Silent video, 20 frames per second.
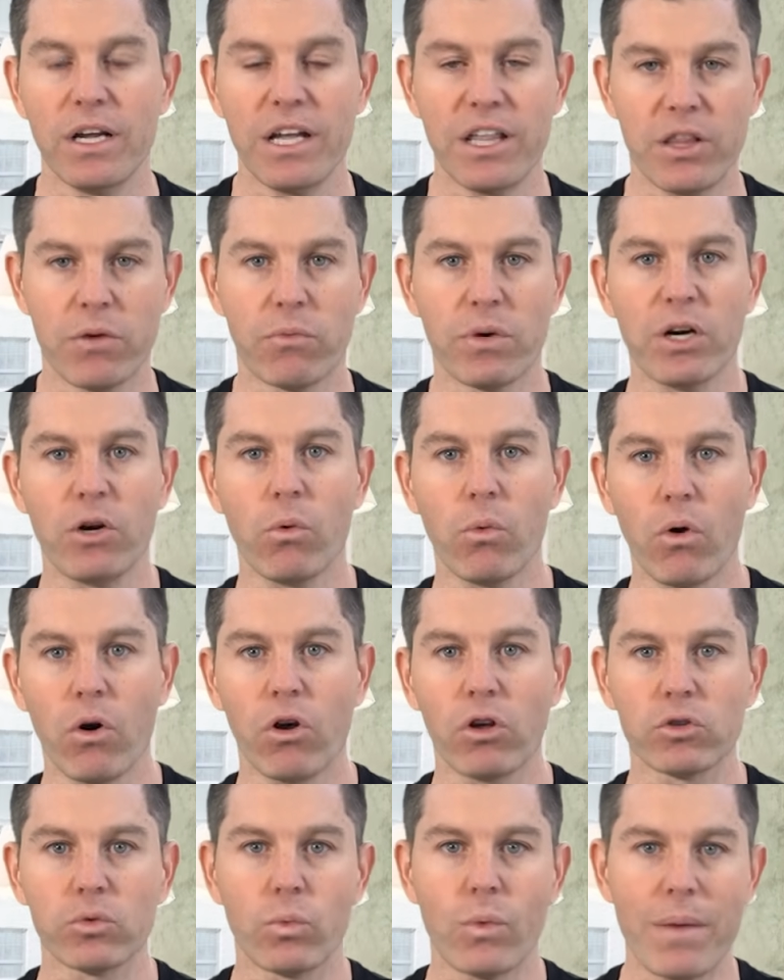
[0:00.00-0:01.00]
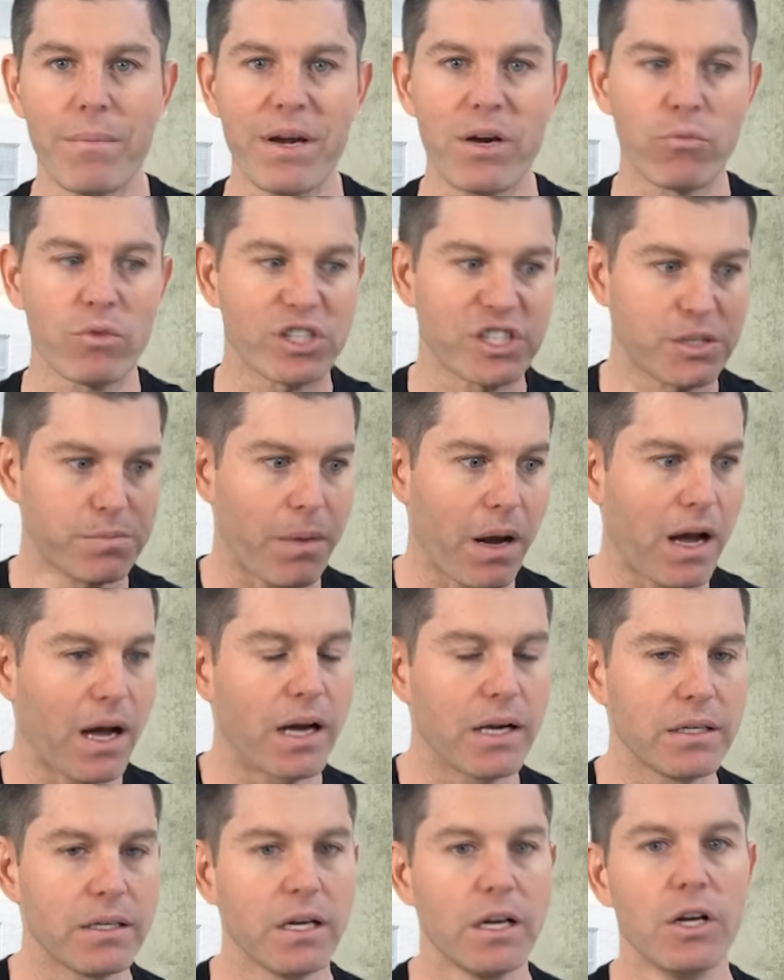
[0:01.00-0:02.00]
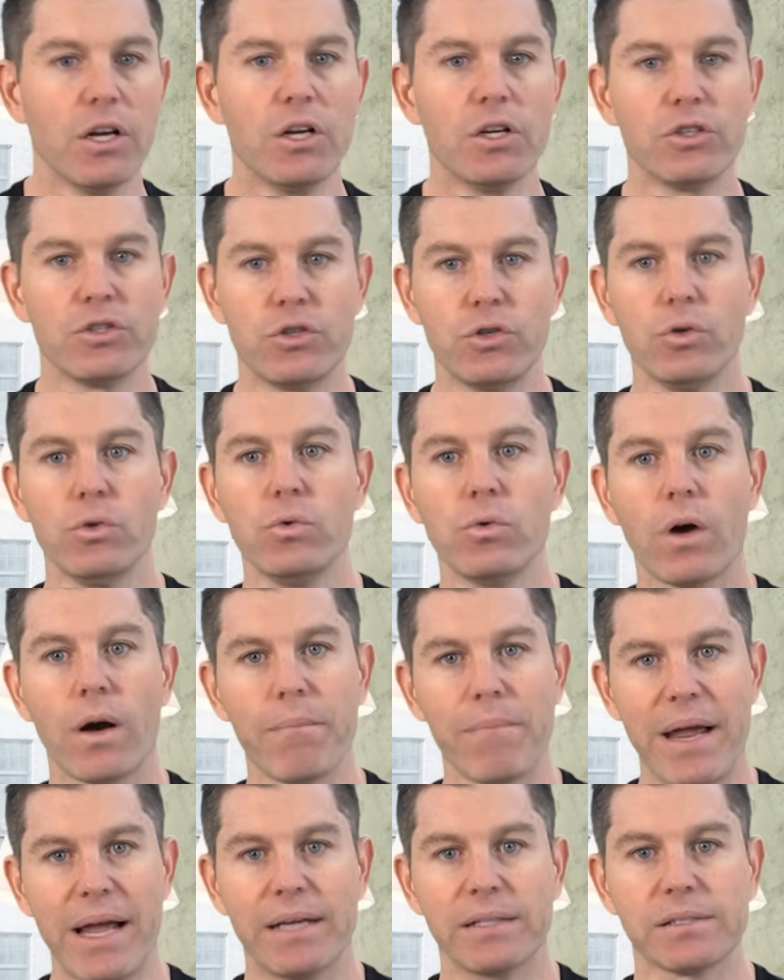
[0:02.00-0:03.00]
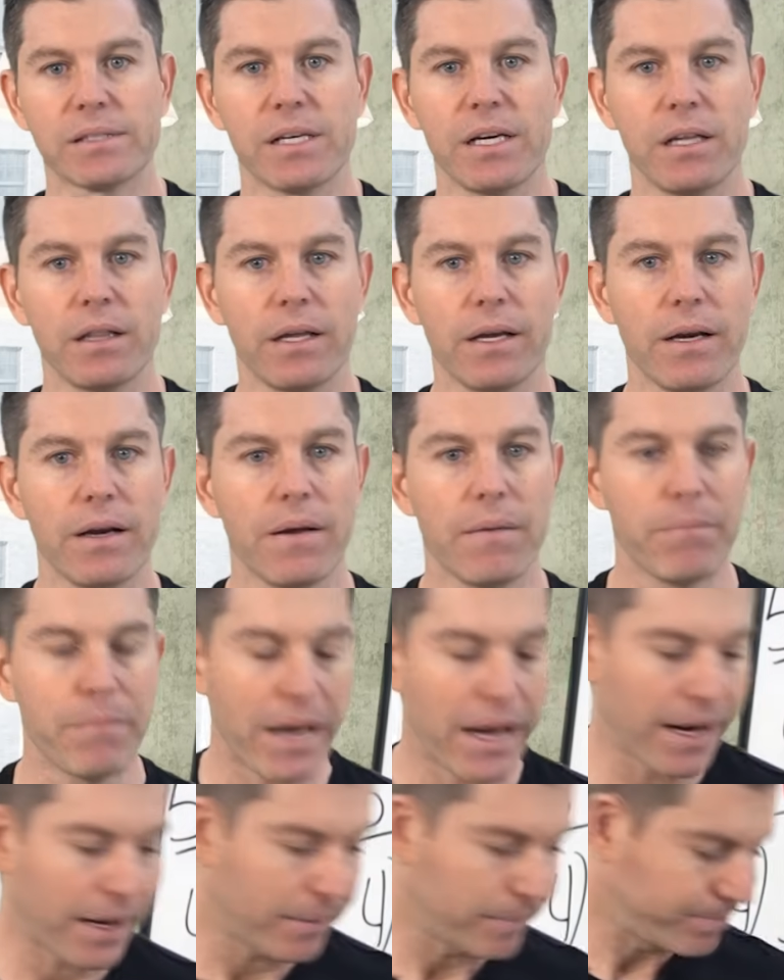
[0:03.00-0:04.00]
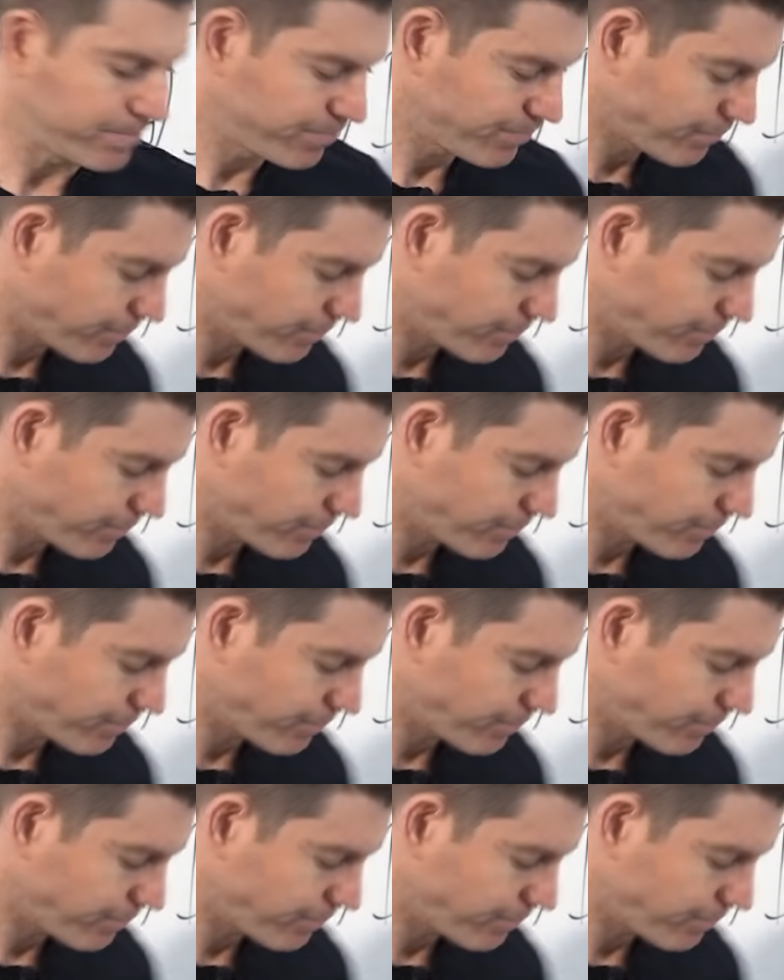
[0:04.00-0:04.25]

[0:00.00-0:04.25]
In the real world, women respond to a masculine man.